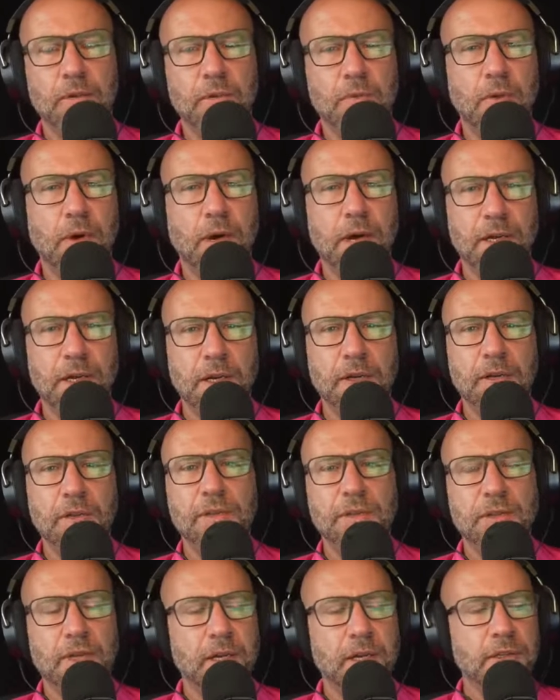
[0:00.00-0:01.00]
Why did you
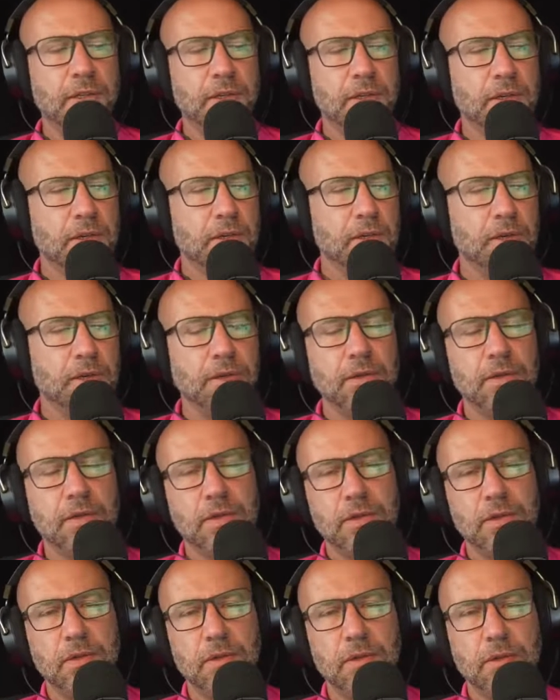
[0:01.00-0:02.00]
decide to
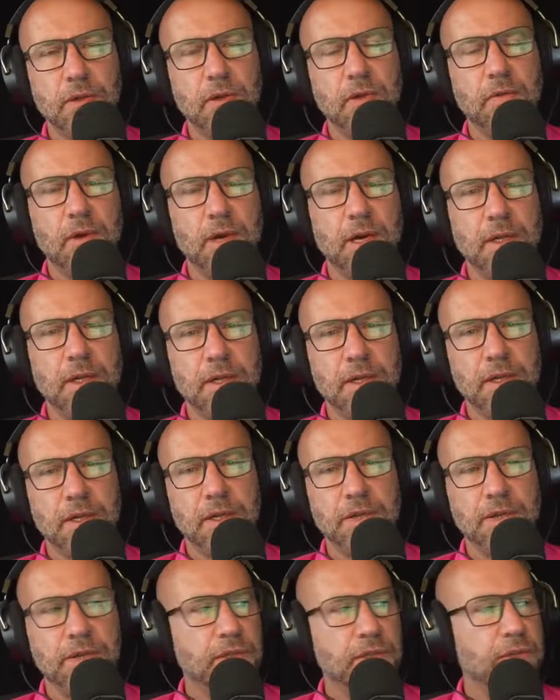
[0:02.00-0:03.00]
co-write
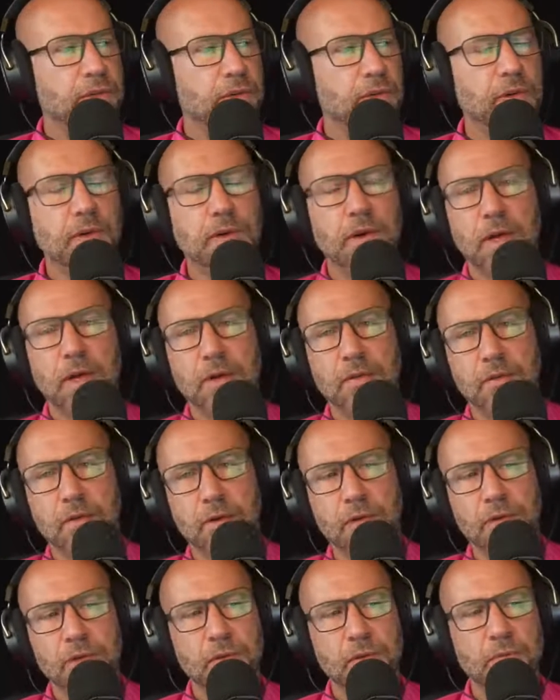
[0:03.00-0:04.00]
the CISO
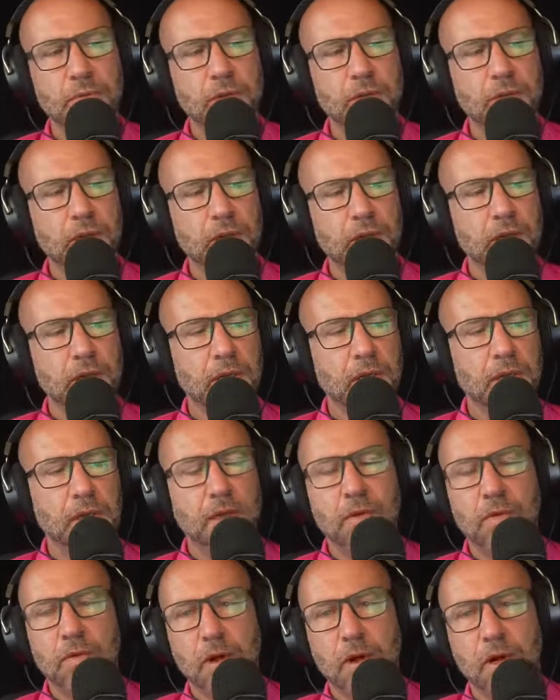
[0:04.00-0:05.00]
Evolution with
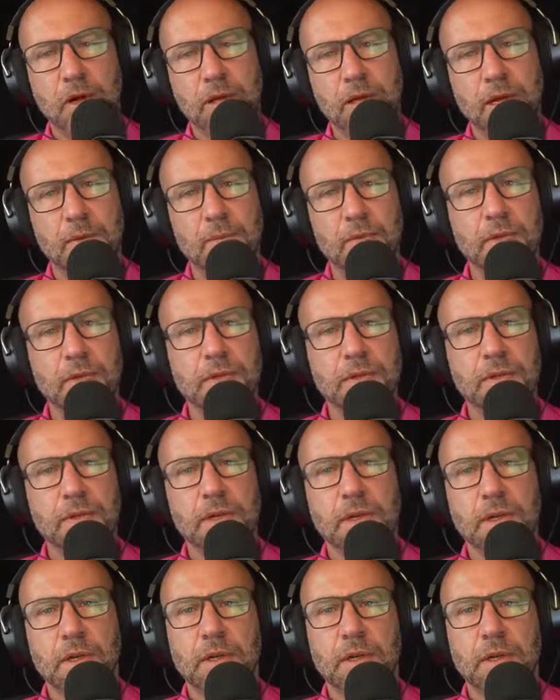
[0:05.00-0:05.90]
Rock Lambers?